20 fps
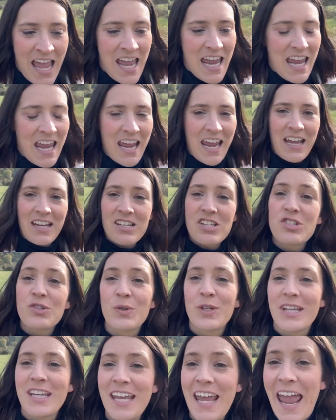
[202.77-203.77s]
and is
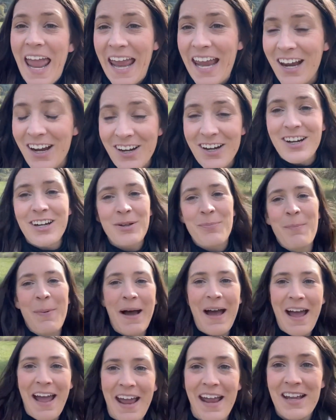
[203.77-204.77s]
really anchored
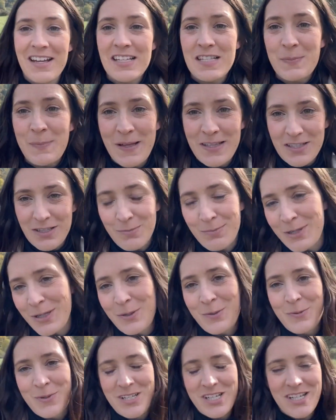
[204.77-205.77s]
by Spencer
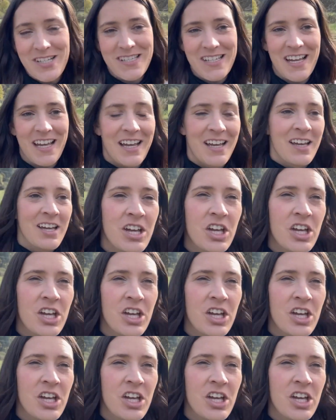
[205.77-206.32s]
Butte, which is a